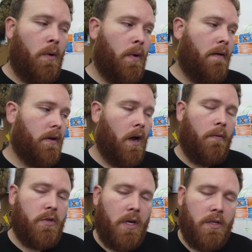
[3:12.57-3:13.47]
We were having a
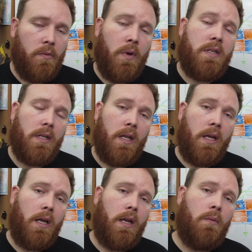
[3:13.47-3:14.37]
conversation
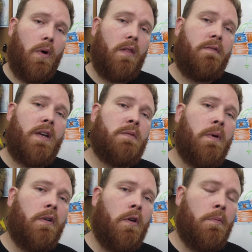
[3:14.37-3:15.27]
recently in one of the
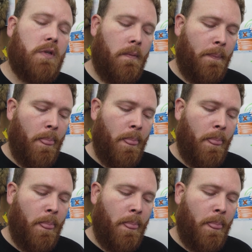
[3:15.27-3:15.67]
Facebook groups,